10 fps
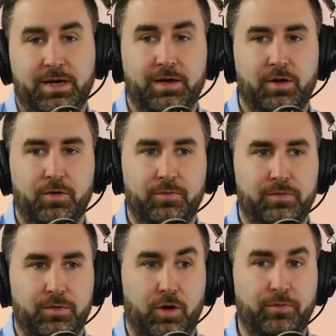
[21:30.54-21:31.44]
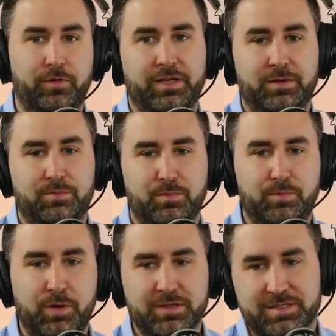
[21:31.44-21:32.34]
And, and valid. Hope, hopefully,
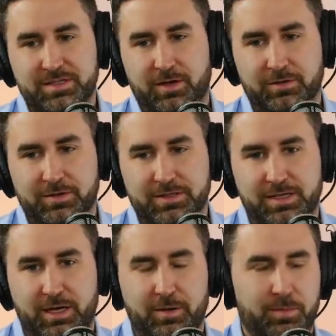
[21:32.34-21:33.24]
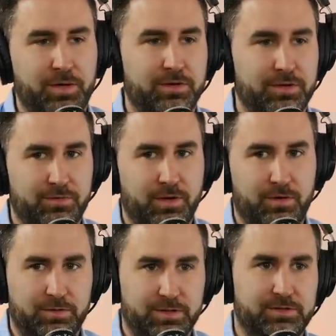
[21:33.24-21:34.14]
bonus dollars, not punitive
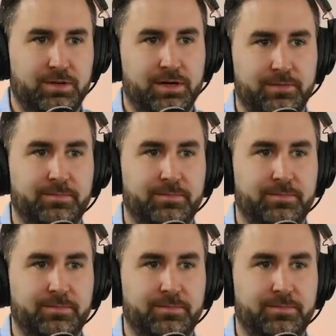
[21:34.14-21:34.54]
dollars, right?